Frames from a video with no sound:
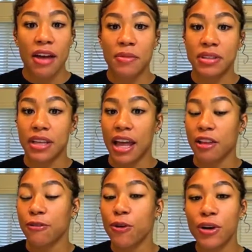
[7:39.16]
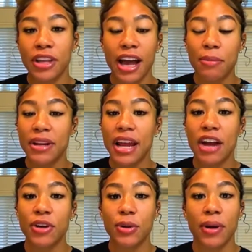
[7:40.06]
been to California. I've been
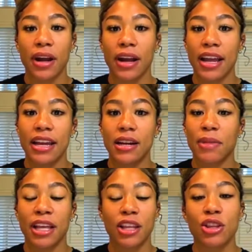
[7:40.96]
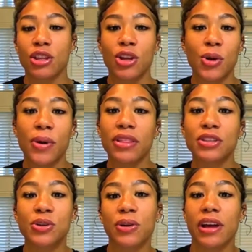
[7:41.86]
everywhere. And I'm like, you know what? Let's
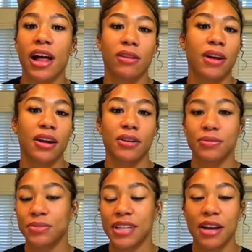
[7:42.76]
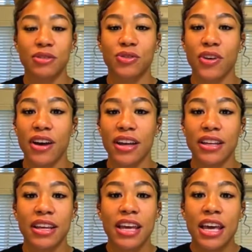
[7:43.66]
go to Colorado. Sounds
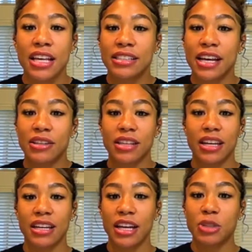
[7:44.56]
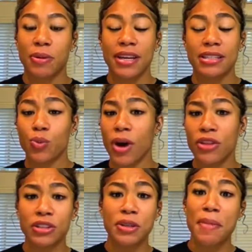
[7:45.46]
fun. Sounds like a nice place. The
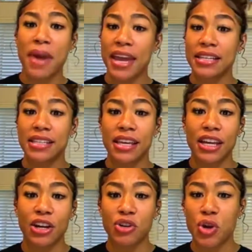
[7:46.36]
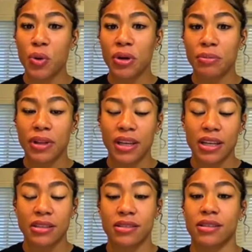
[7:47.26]
weather's amazing here. No
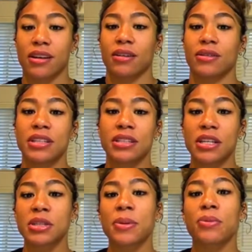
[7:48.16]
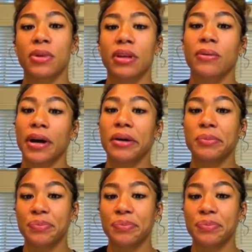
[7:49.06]
complaints. So it's been really well.